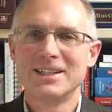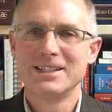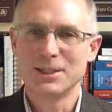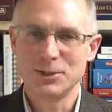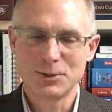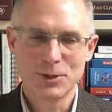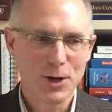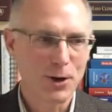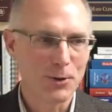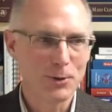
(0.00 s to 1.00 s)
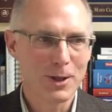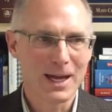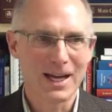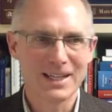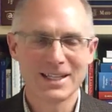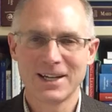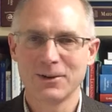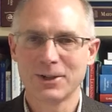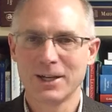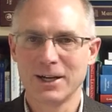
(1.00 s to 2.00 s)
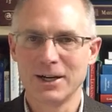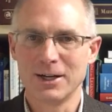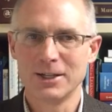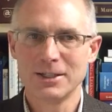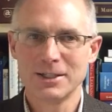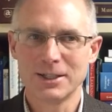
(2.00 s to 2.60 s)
did you know that healthcare,